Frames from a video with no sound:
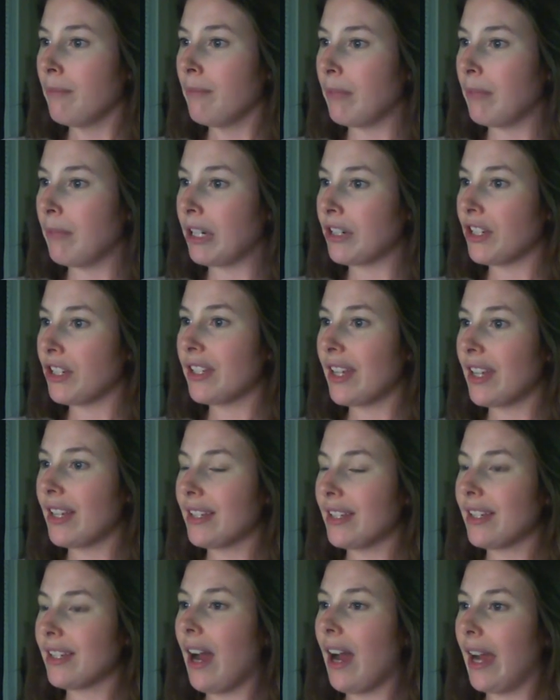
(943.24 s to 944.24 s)
Marcia
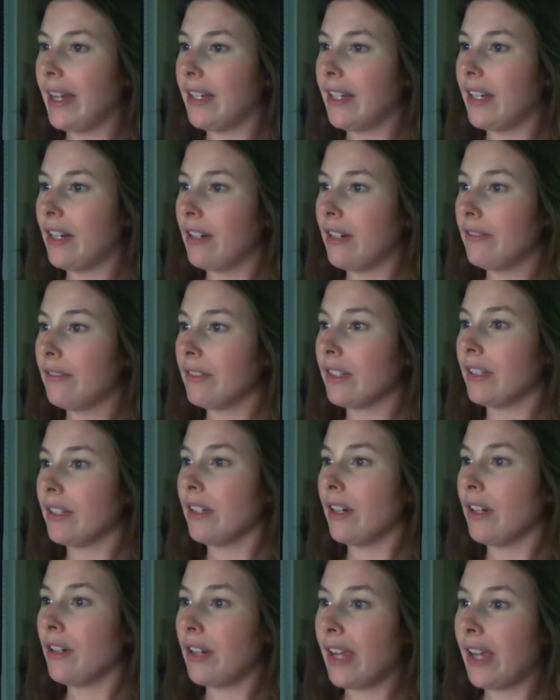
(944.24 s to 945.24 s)
says, kind of.
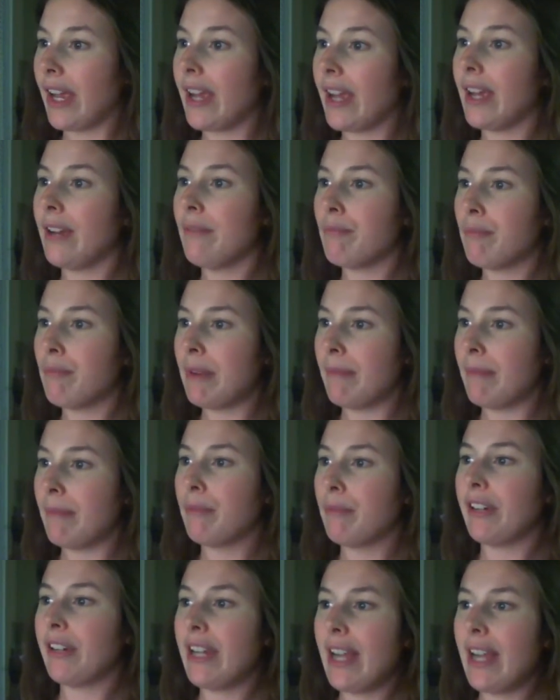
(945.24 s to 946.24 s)
Okay,
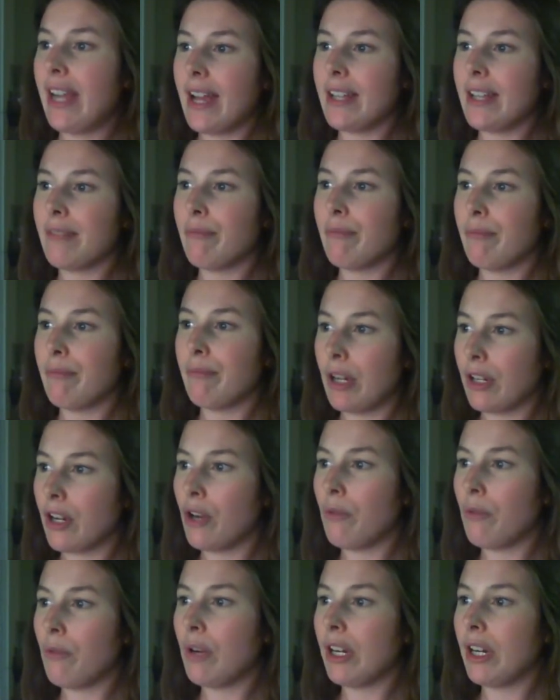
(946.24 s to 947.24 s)
Maria has a
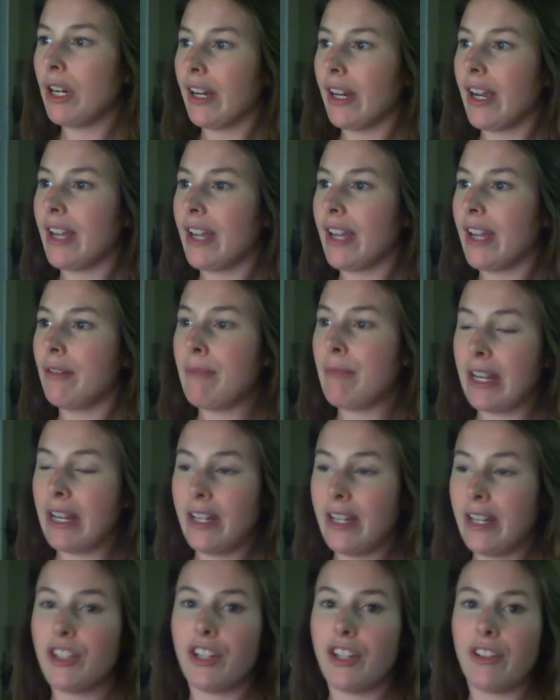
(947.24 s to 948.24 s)
coworker and a
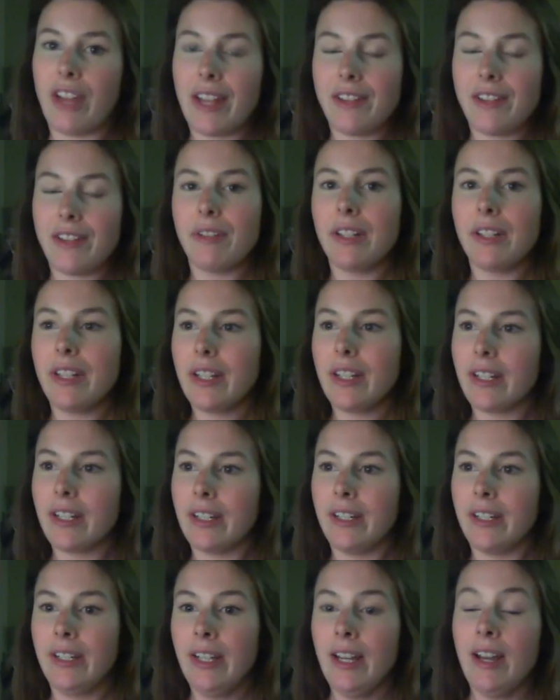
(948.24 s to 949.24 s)
manager. That's really
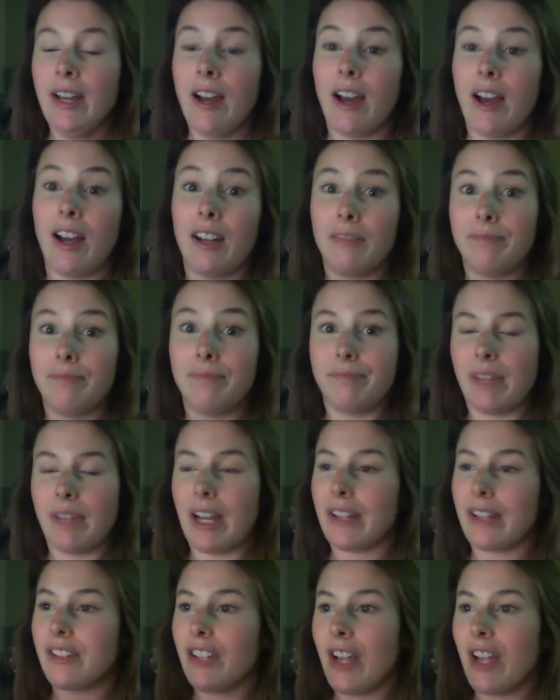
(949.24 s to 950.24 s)
good.
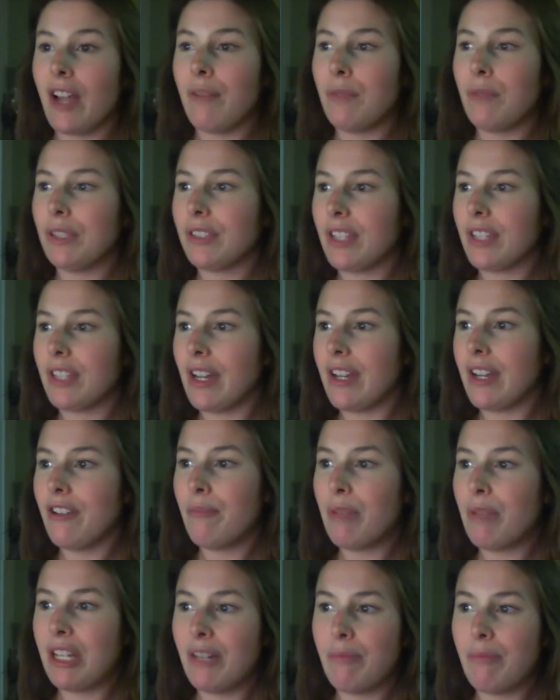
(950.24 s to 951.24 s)
Actually, I will tell you a
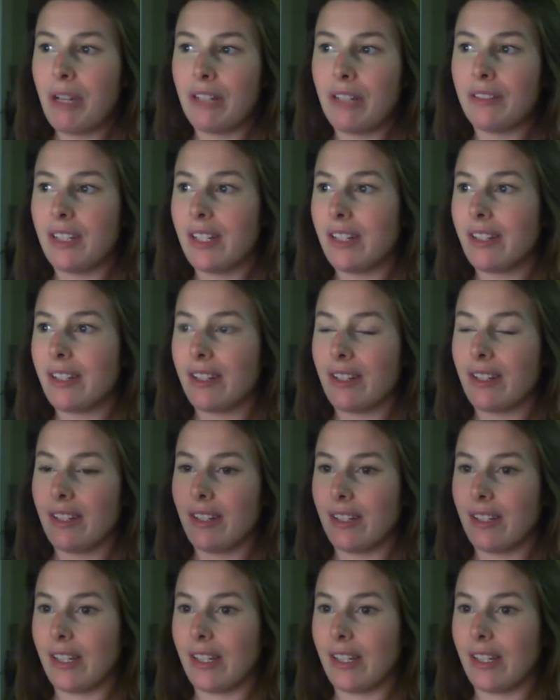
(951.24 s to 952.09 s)
bit about this